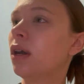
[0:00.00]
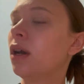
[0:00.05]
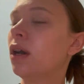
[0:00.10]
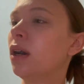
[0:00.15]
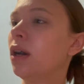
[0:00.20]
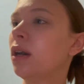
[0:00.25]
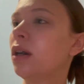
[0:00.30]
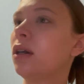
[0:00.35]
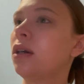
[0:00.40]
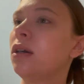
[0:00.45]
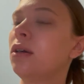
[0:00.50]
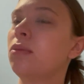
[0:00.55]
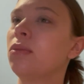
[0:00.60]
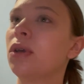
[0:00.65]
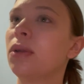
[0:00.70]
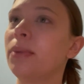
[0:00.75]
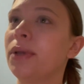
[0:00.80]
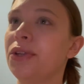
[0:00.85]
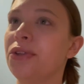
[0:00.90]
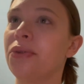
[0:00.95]
Um,
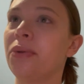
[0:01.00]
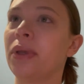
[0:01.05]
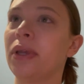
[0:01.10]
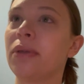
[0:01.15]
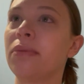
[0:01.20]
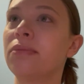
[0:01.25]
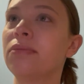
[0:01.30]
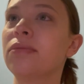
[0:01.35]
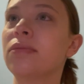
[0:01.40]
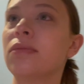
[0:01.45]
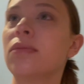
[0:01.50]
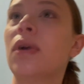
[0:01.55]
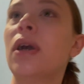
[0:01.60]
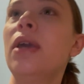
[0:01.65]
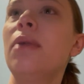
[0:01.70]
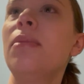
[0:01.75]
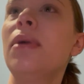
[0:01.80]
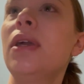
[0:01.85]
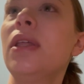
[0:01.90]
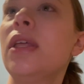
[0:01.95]
what am I doing? Why
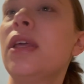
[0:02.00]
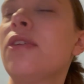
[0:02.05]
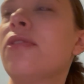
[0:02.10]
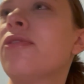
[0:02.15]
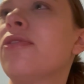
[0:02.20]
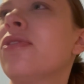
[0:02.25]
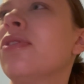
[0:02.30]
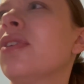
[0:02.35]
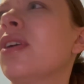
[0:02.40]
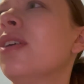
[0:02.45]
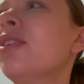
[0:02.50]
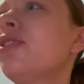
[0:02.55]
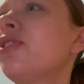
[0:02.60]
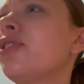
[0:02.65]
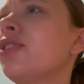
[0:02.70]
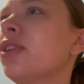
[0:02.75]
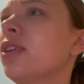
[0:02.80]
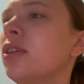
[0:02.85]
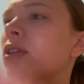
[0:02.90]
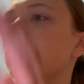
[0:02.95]
am I like
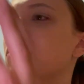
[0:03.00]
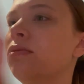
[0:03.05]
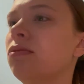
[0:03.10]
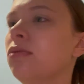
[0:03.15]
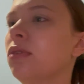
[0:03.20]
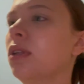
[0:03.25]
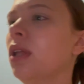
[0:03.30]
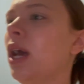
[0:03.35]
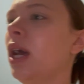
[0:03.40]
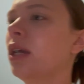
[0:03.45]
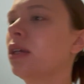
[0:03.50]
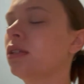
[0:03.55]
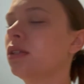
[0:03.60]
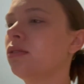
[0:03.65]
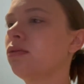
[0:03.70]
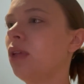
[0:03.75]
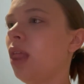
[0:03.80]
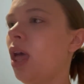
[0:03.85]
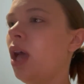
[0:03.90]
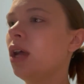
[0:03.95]
flustered?
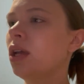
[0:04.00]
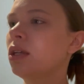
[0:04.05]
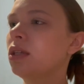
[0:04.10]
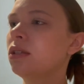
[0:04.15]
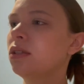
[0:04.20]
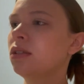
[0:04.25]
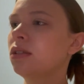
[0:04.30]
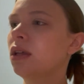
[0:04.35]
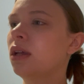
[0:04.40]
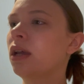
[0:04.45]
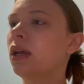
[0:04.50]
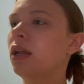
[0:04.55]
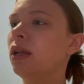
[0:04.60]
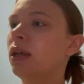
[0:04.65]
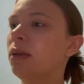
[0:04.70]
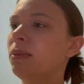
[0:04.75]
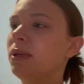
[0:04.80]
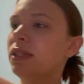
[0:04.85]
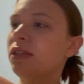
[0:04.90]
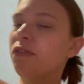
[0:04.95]
Relax, relax. I
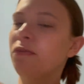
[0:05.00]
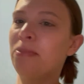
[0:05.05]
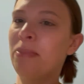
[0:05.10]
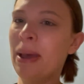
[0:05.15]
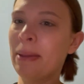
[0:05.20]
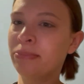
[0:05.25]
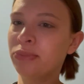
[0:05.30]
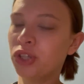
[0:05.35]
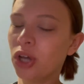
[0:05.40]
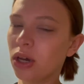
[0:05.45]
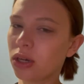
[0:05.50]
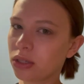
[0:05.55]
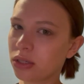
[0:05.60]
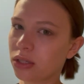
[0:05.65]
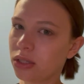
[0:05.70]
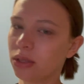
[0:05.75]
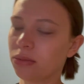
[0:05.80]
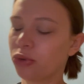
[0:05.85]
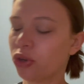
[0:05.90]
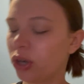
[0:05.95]
like myself pep talks
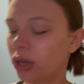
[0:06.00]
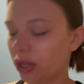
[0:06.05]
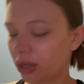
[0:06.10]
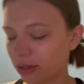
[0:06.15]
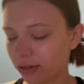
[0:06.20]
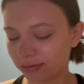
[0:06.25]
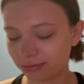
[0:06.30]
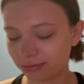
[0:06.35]
in the morning.